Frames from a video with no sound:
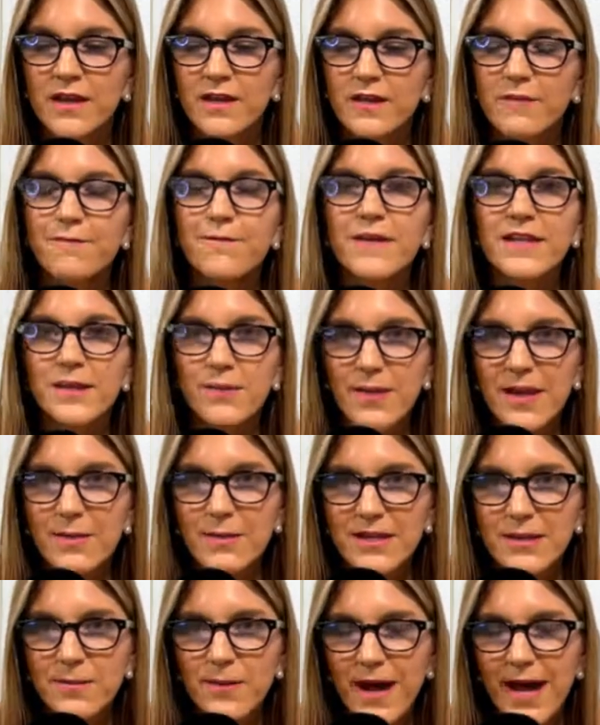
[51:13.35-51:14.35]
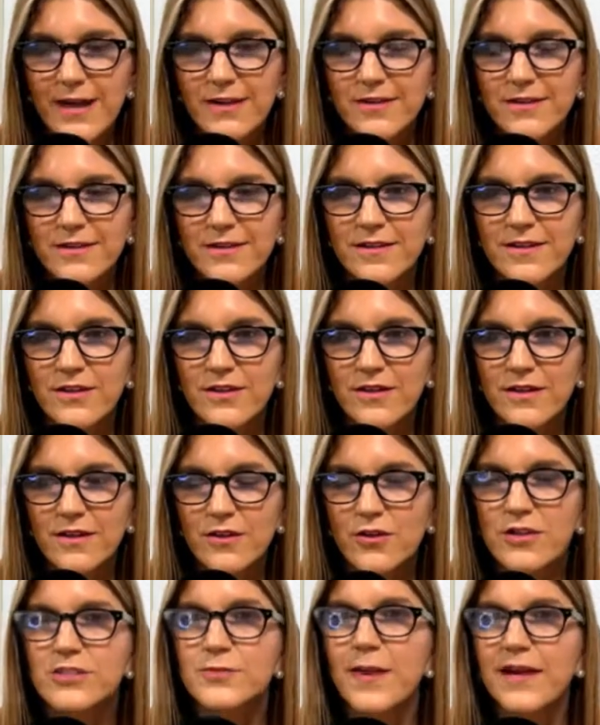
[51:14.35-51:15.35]
You feed the baby the bottle,
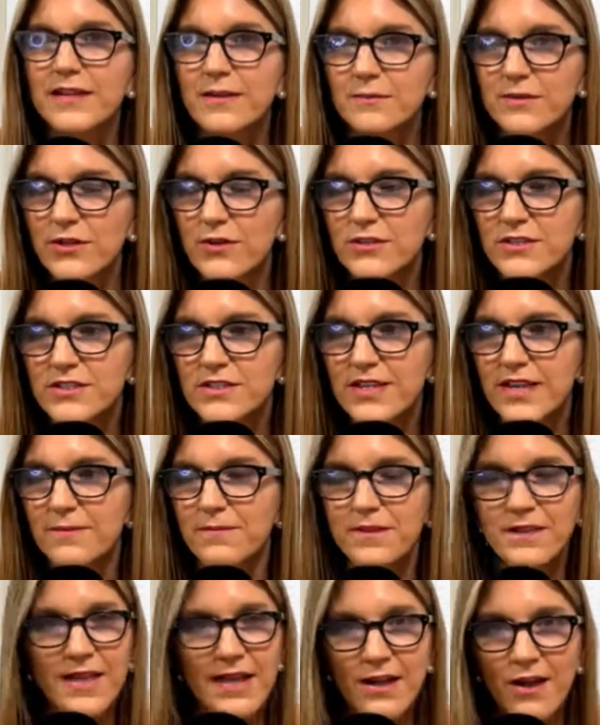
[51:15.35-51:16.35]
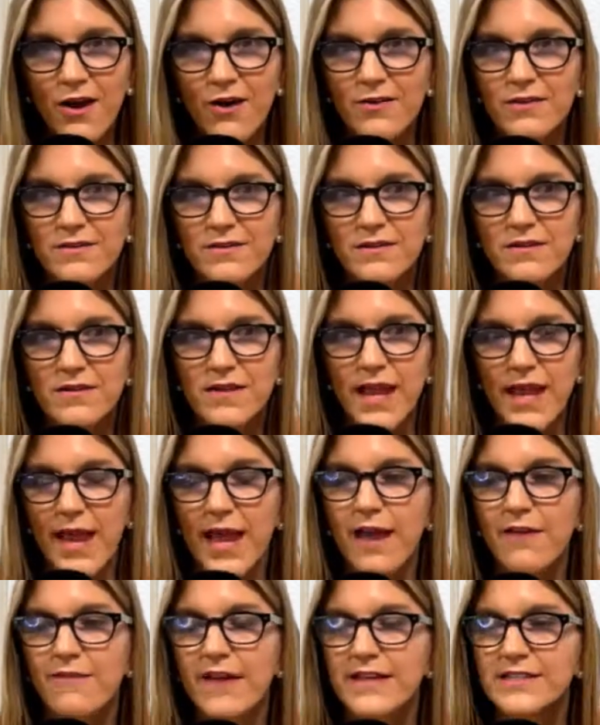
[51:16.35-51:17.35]
you expect them to go to sleep. They don't. They
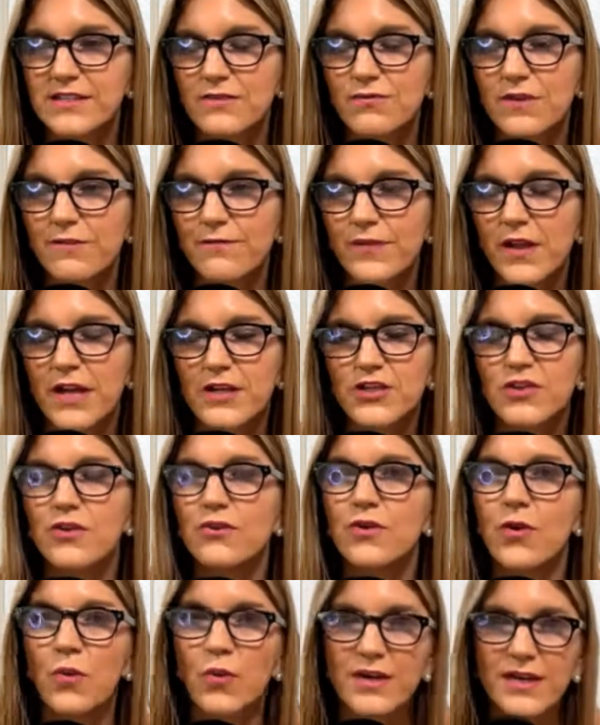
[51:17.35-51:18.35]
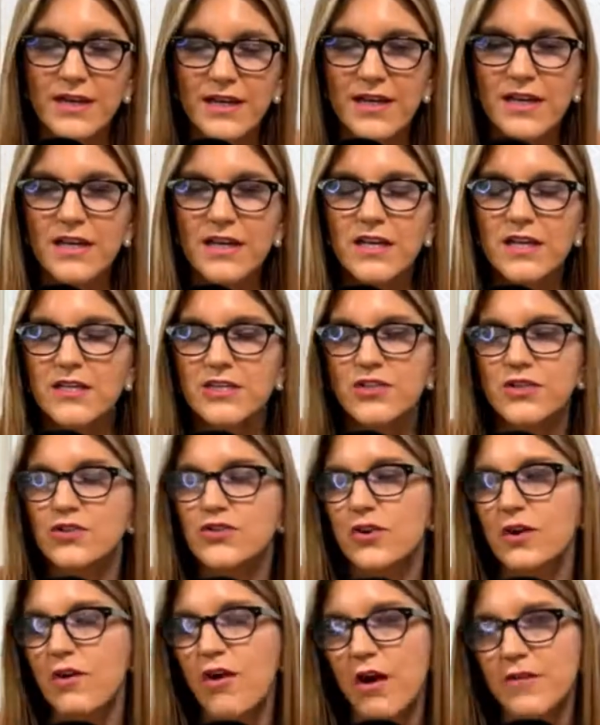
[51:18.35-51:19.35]
have acid reflux. You don't know what it is.
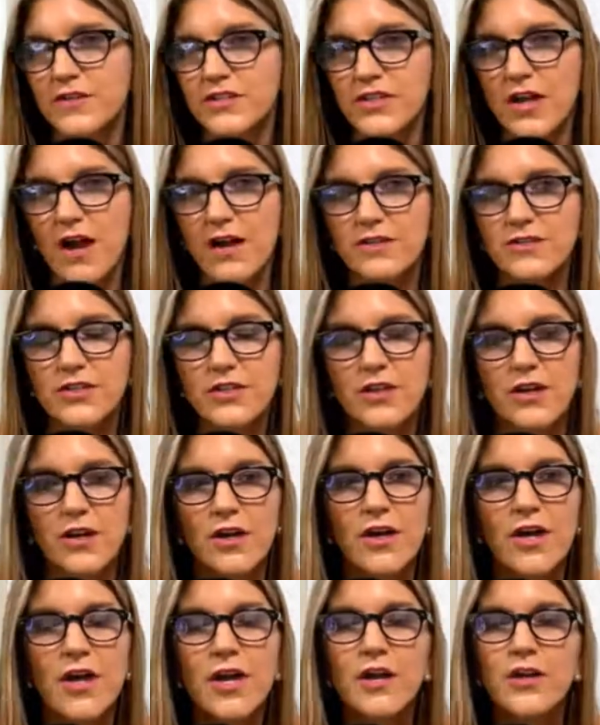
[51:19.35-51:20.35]
You call the doctor.